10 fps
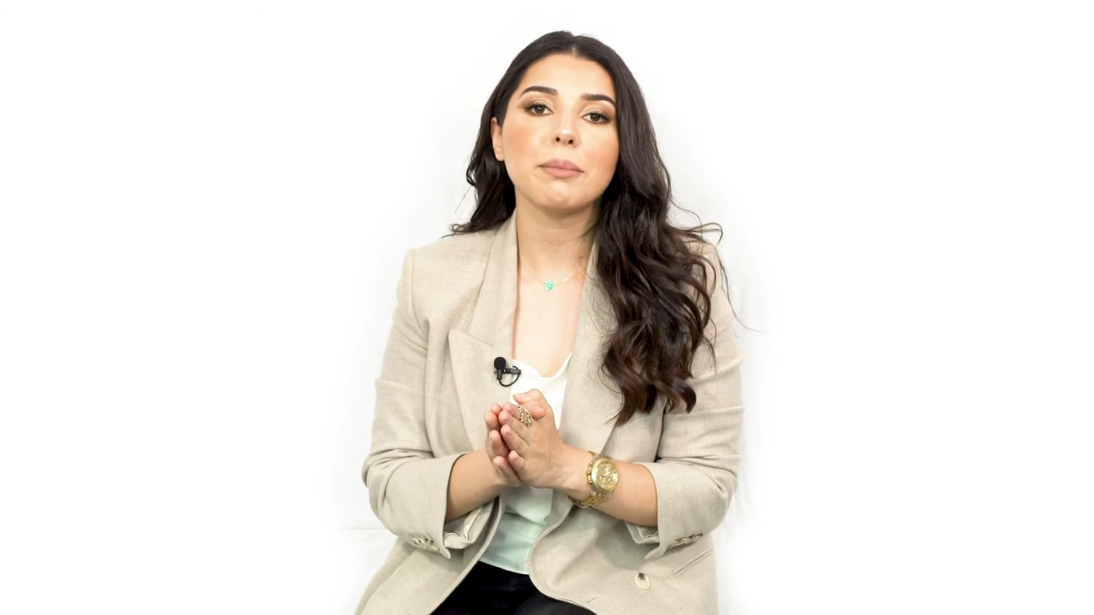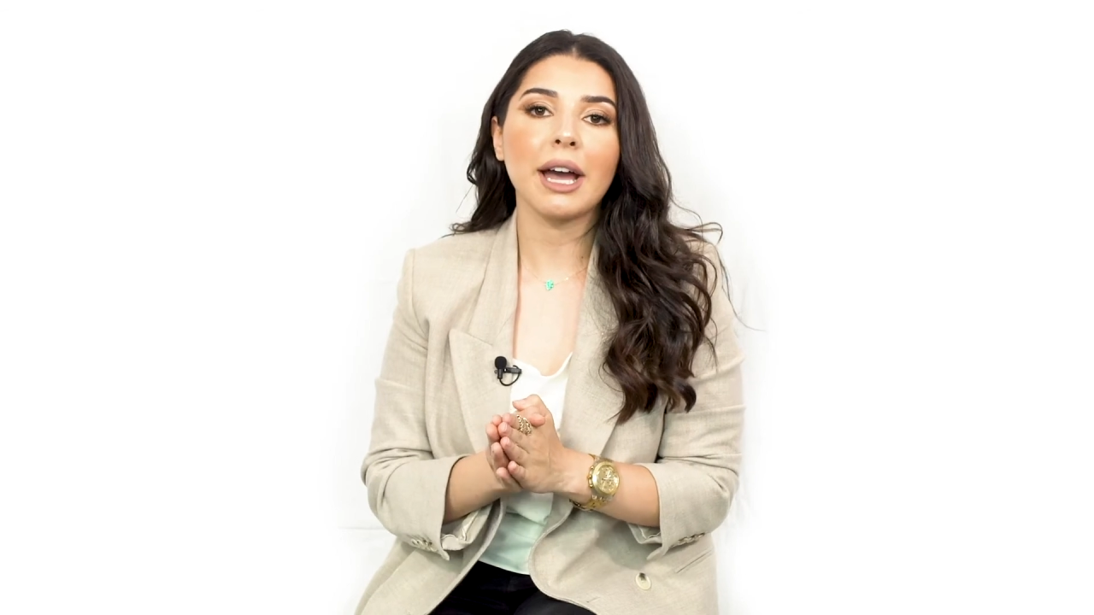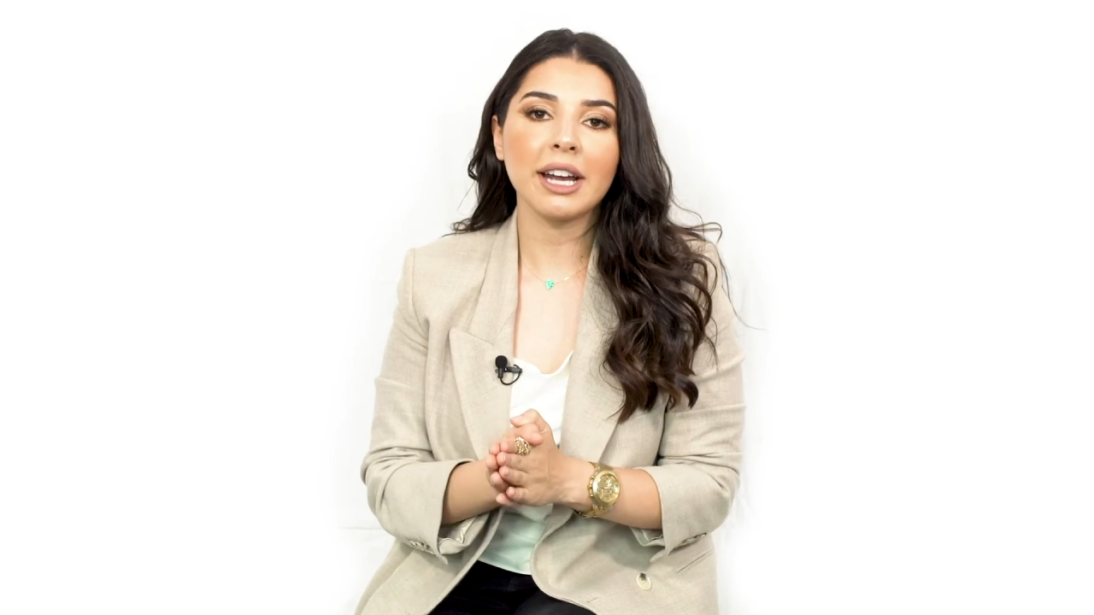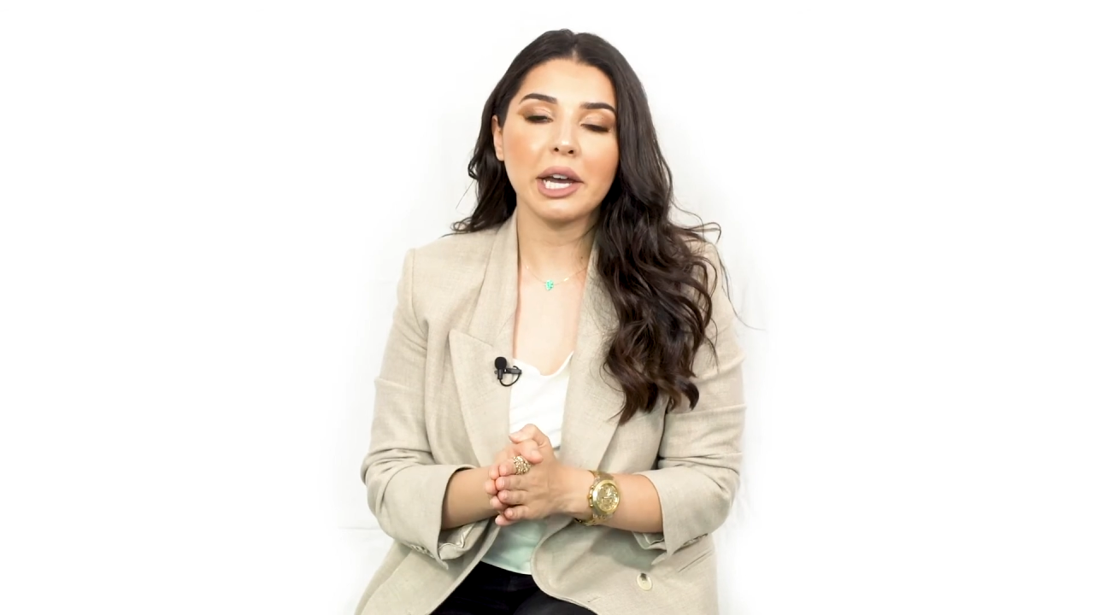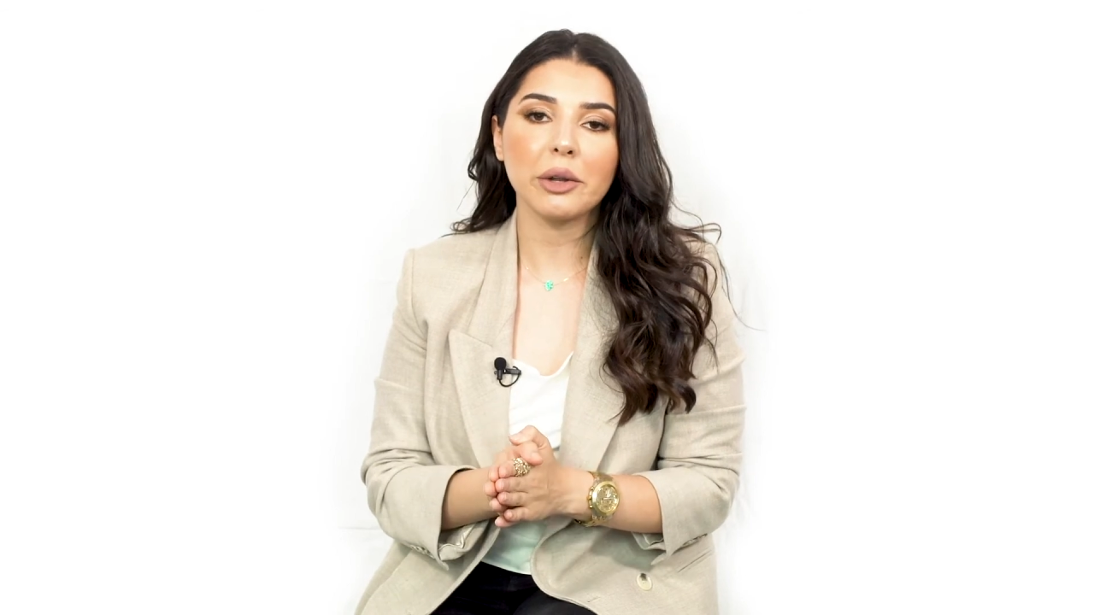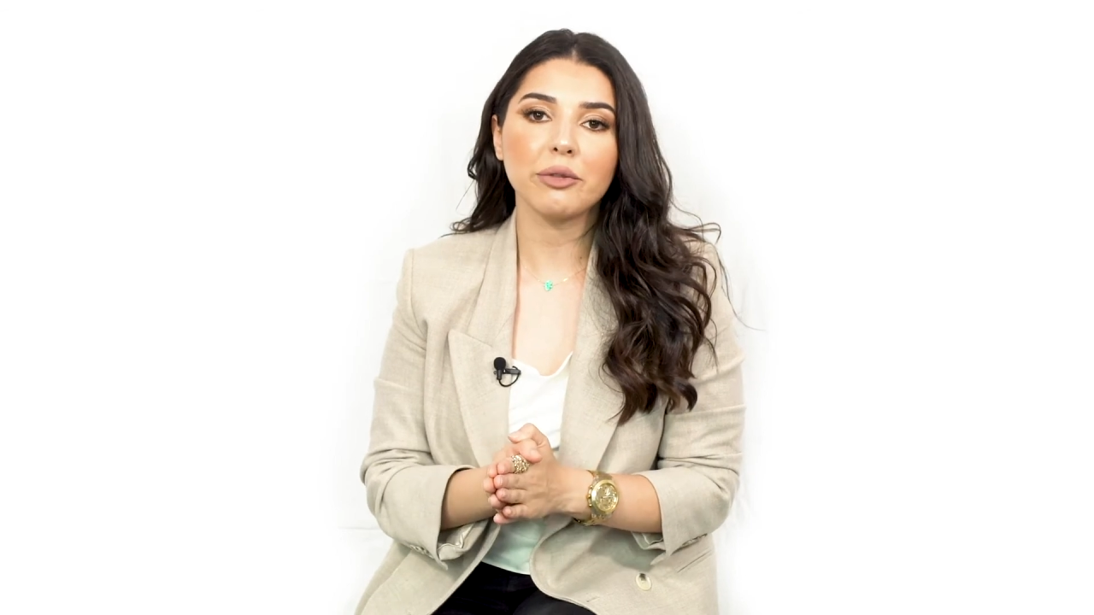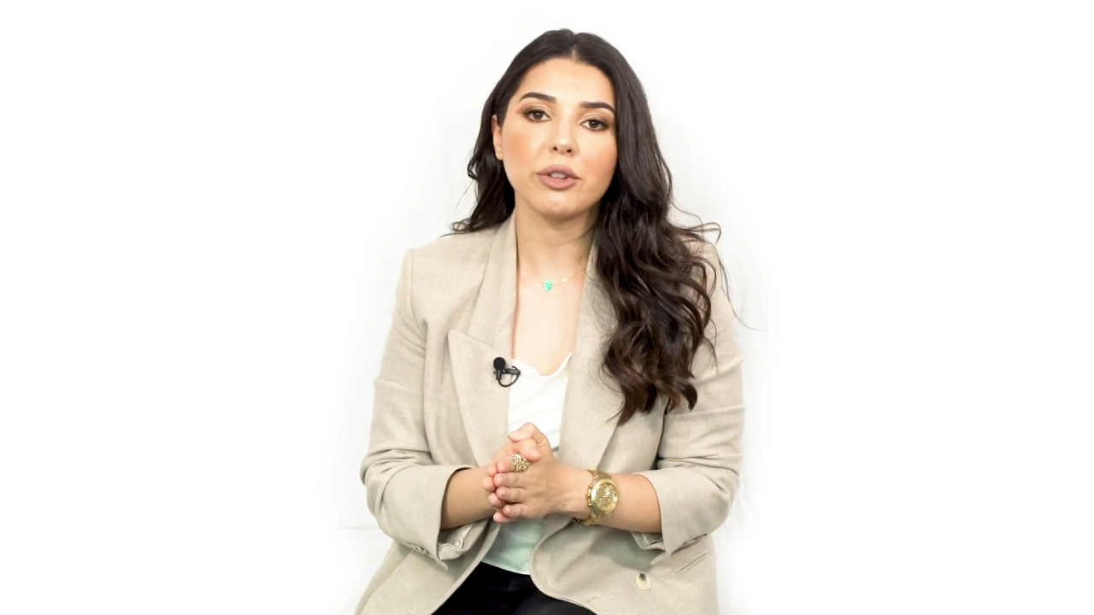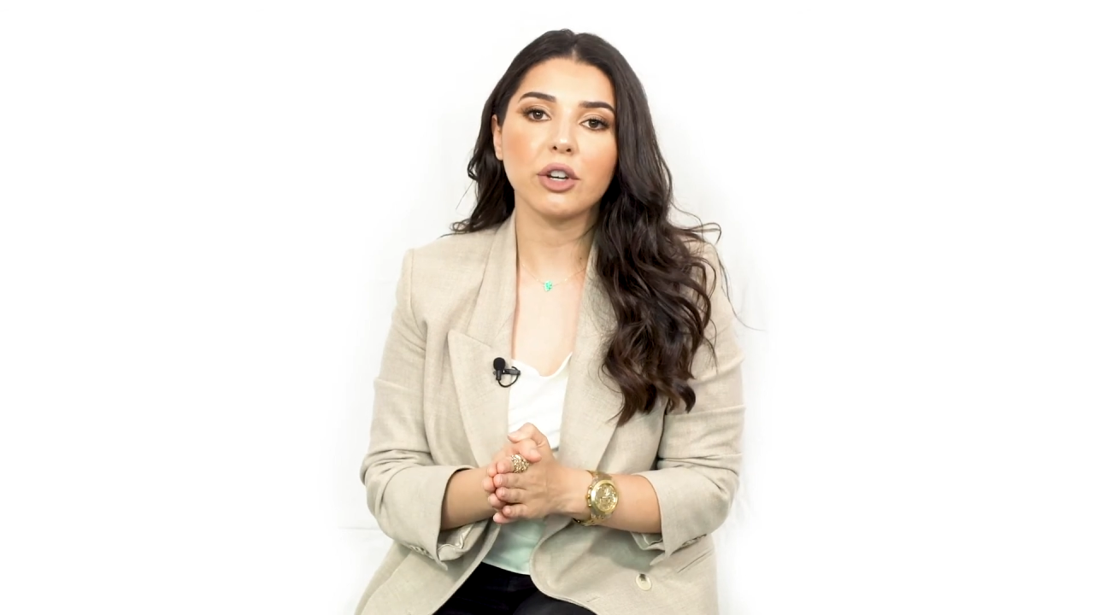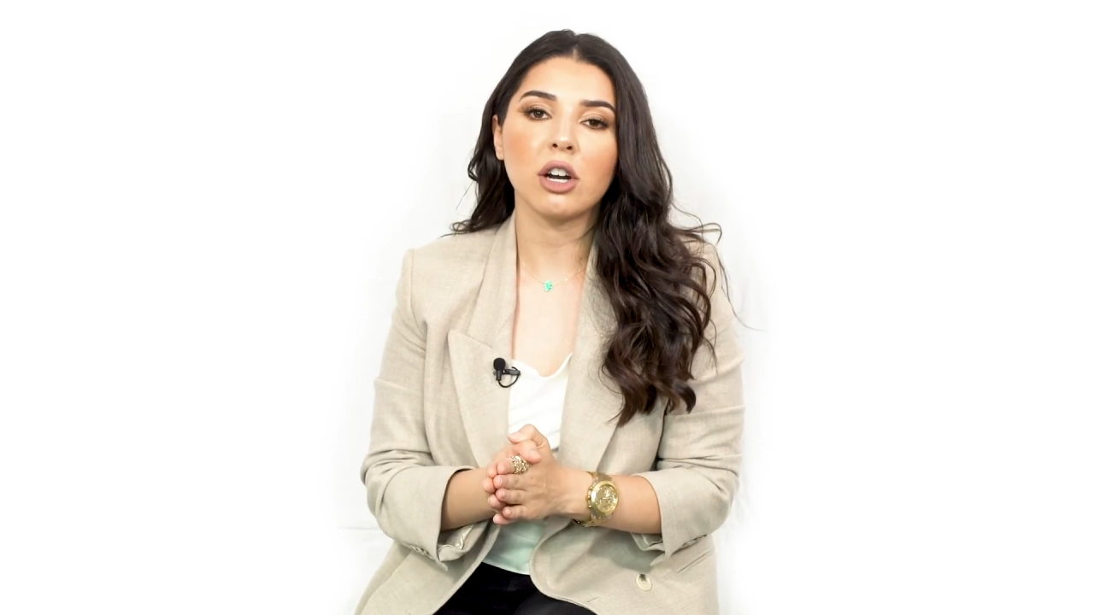back out of the